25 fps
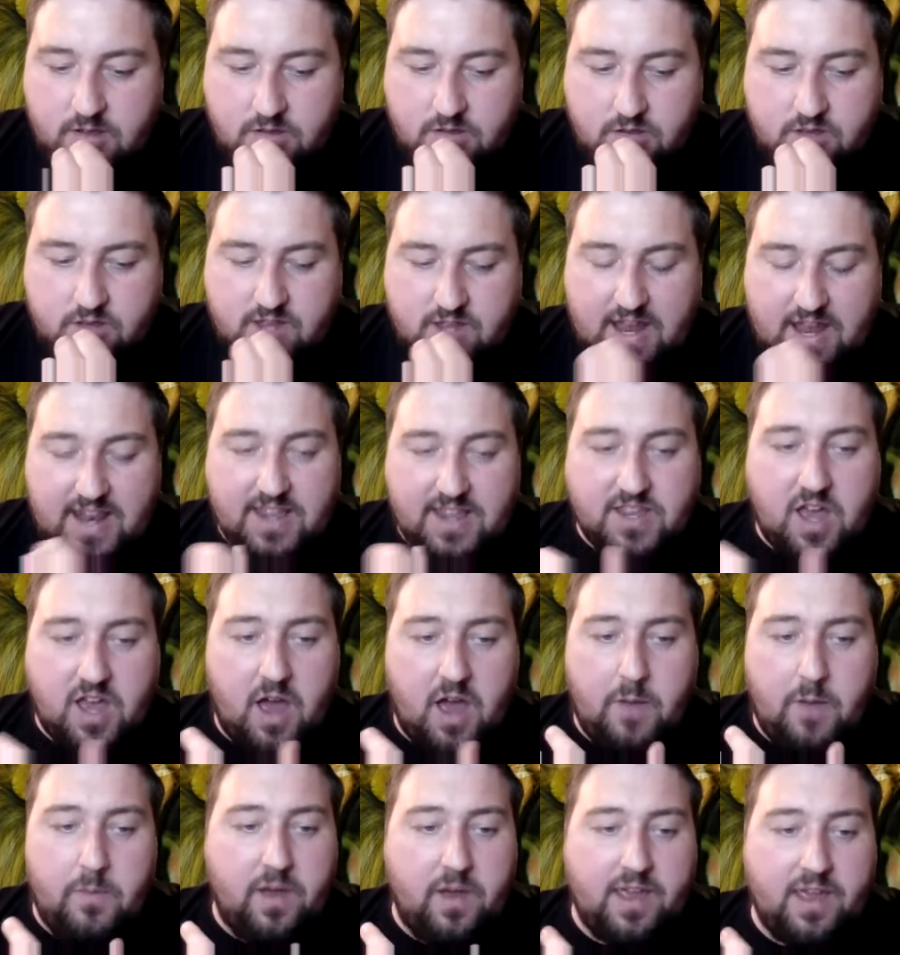just any
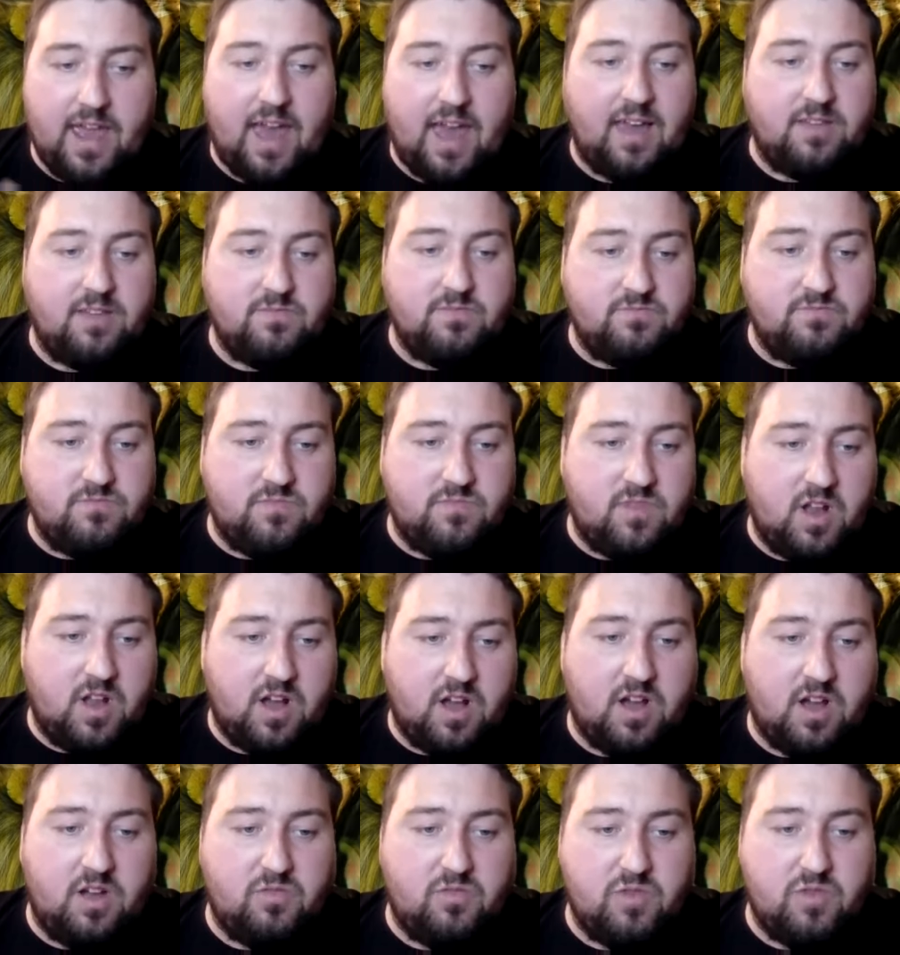time I get
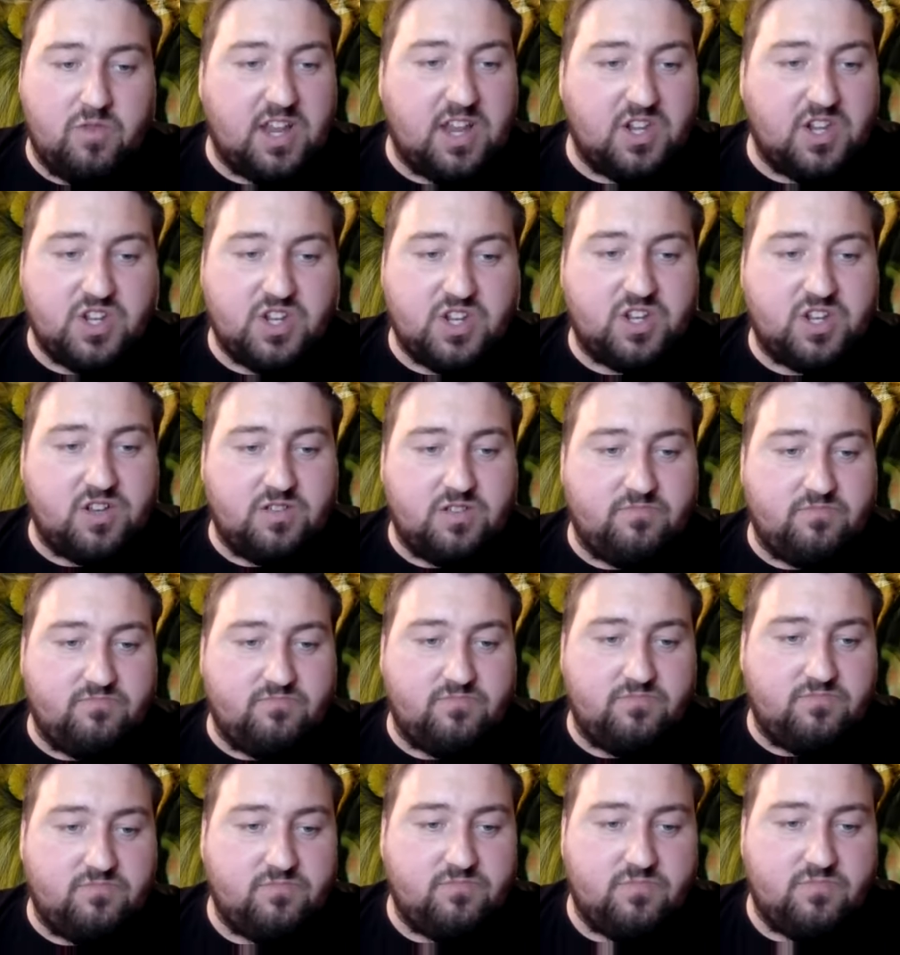like a rich
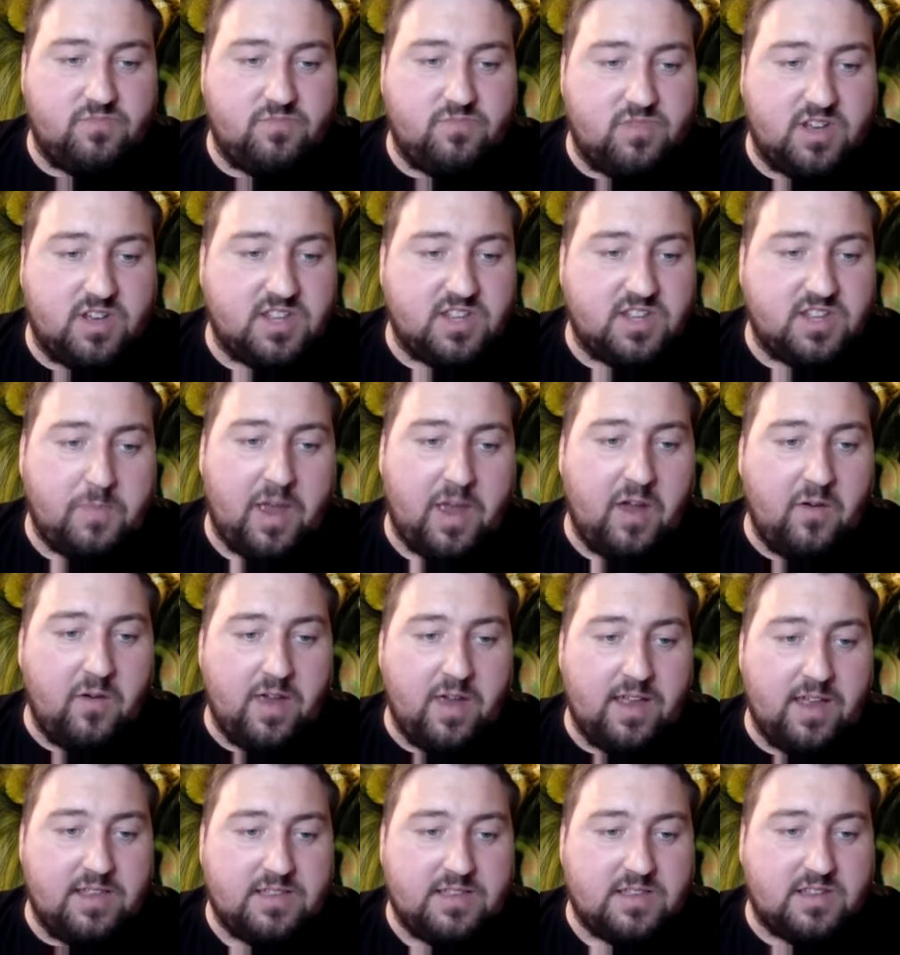
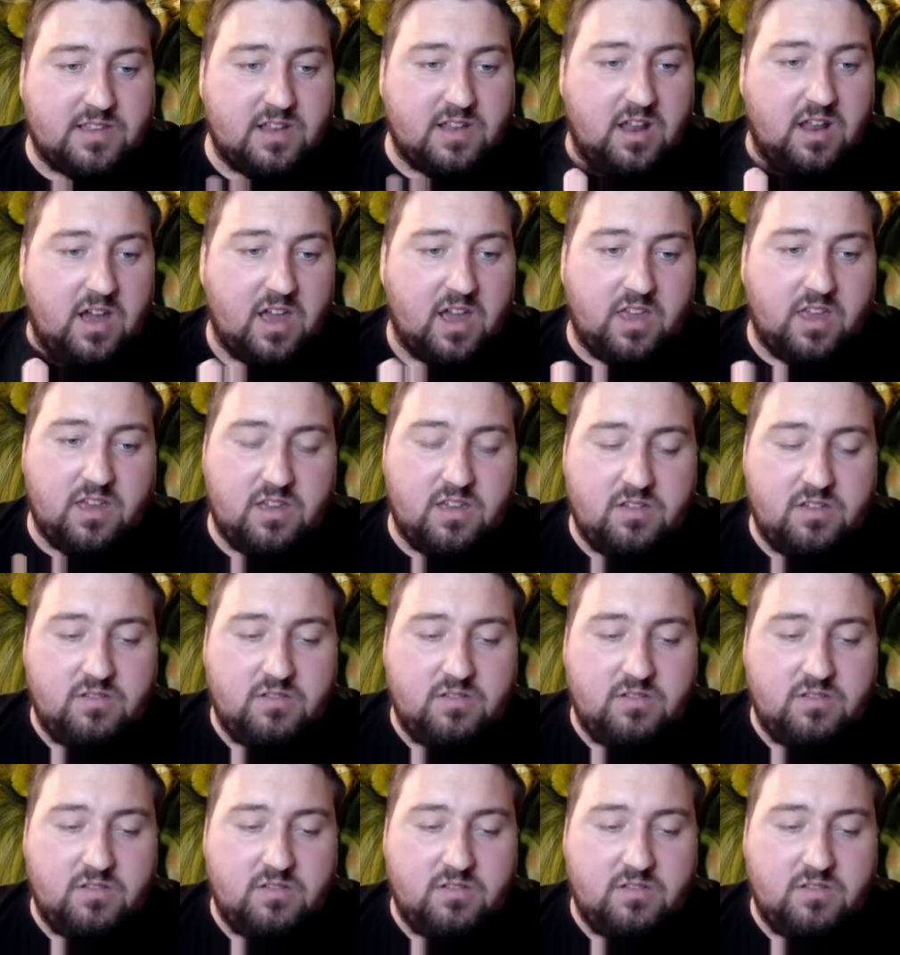experience, like